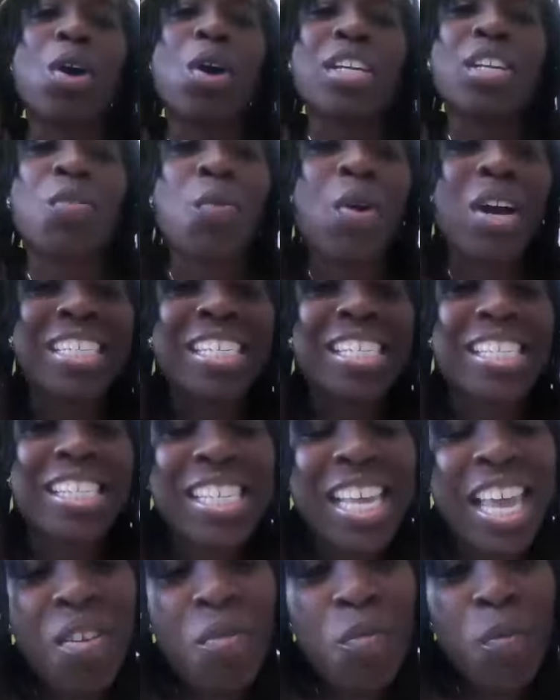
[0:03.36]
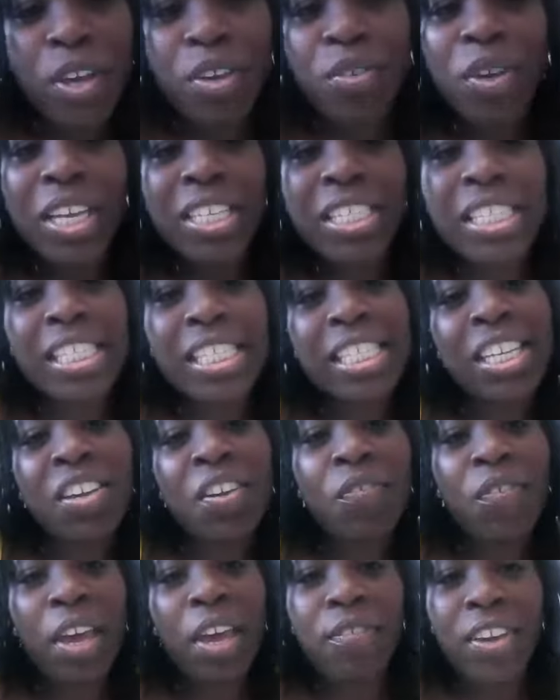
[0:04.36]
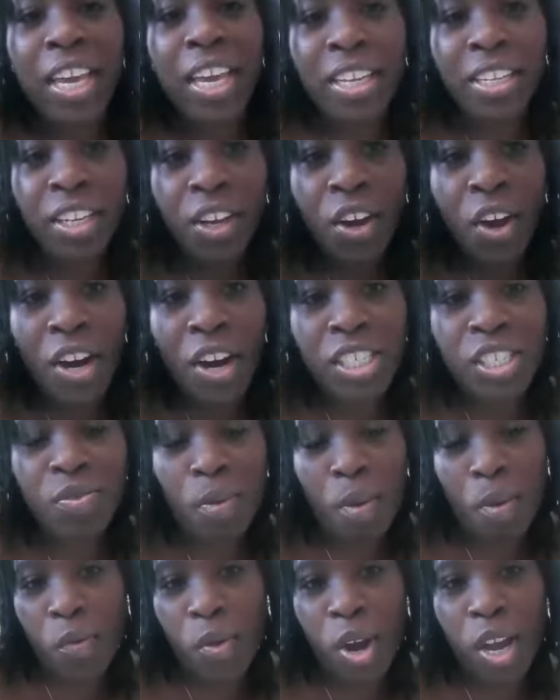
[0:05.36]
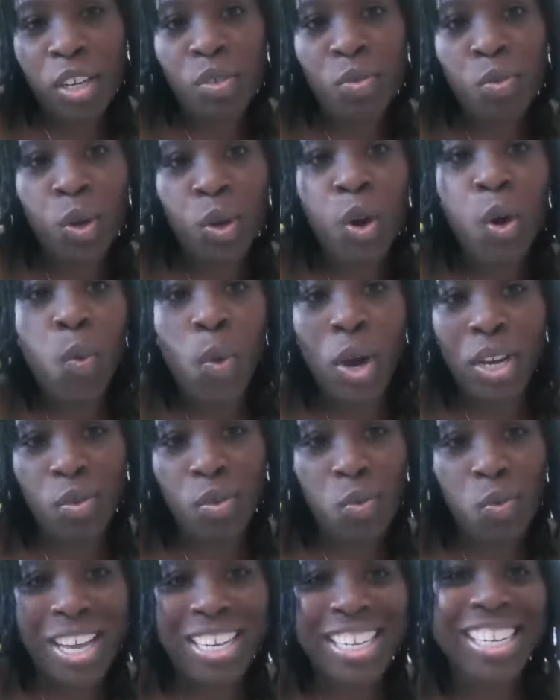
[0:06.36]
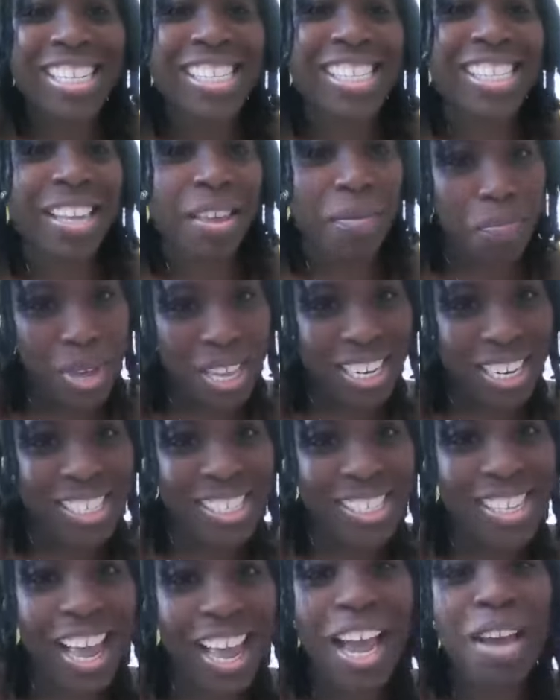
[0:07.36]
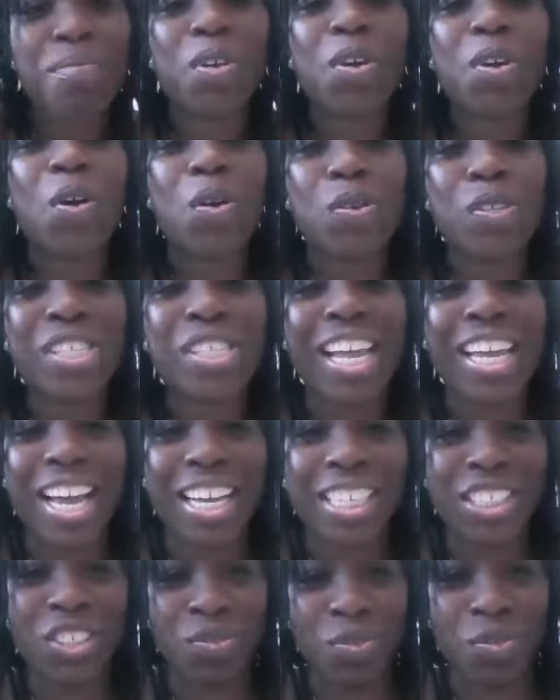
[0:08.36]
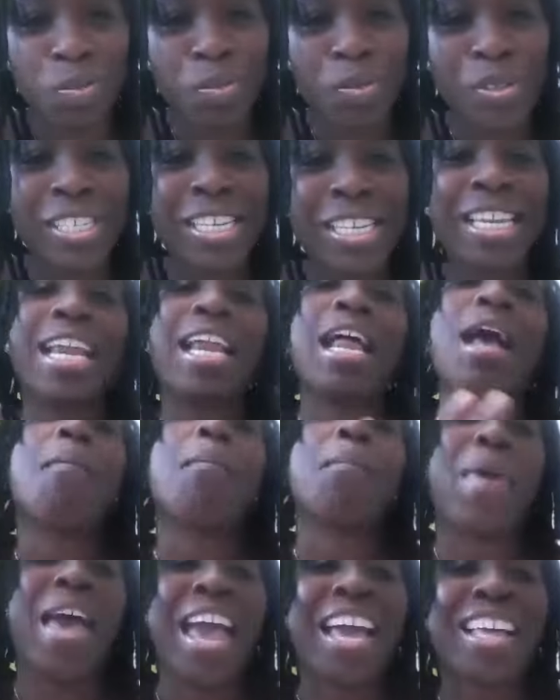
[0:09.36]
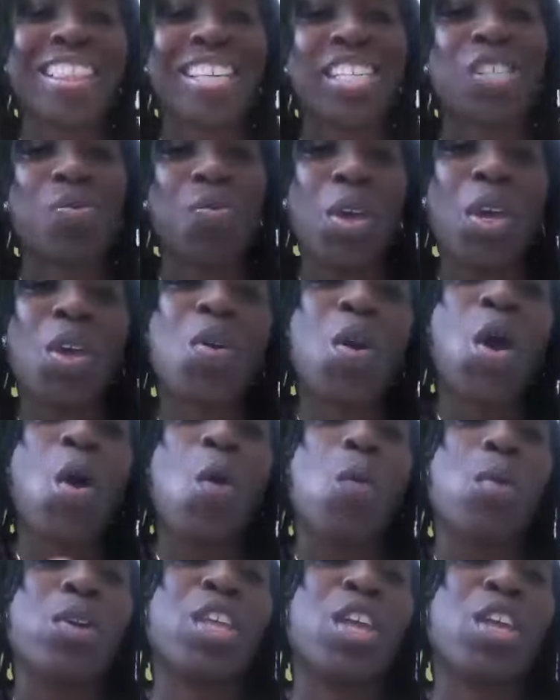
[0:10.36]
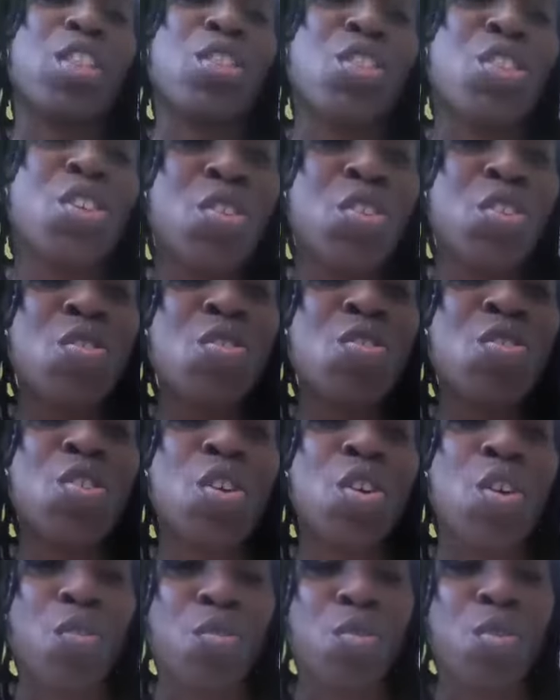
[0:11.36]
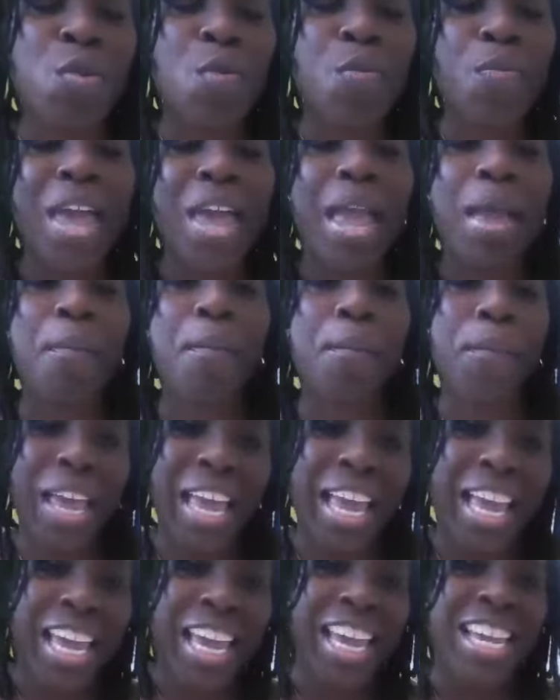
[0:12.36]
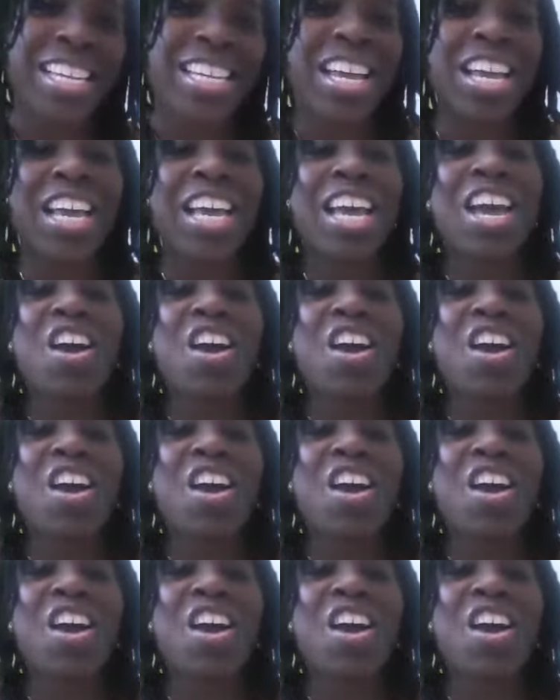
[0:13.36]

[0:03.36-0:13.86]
the 101 in 10, where you get to see your favorite indie artists from around the world, 101 in 10 minutes. I'm your host, Ayasha Roberson, and I'm back this week with a new group and band